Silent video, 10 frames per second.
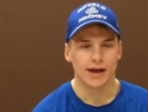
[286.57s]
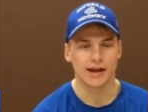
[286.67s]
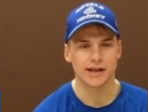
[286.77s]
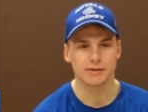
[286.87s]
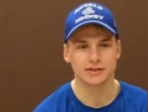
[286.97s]

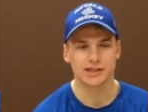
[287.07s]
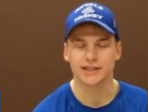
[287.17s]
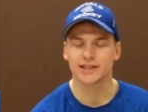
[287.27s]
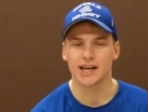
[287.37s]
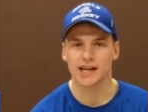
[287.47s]
and he was an
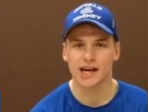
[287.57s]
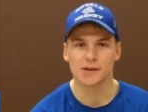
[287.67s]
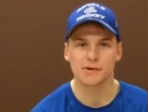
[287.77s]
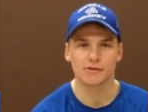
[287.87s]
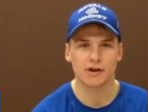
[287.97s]
exciting guy
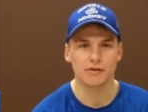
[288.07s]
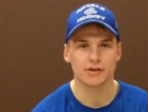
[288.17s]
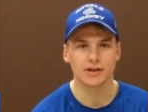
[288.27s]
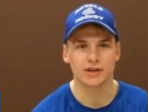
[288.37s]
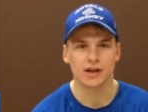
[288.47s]
to be around,
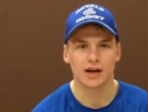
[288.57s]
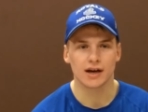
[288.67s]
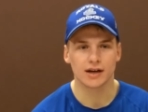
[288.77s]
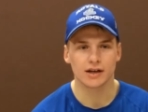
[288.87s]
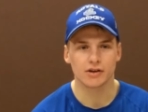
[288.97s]
and
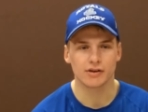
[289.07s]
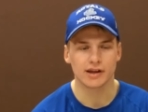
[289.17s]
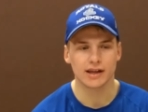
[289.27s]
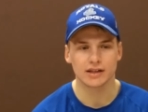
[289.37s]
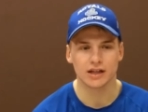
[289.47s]
uh, you know,
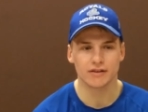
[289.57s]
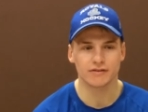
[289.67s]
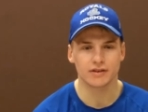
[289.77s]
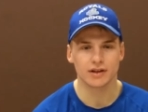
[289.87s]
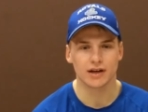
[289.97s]
he
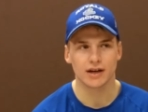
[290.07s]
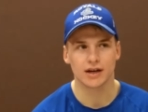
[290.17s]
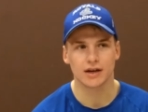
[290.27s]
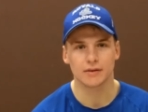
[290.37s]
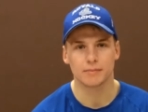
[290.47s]
loved
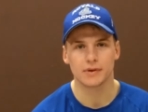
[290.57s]
uh,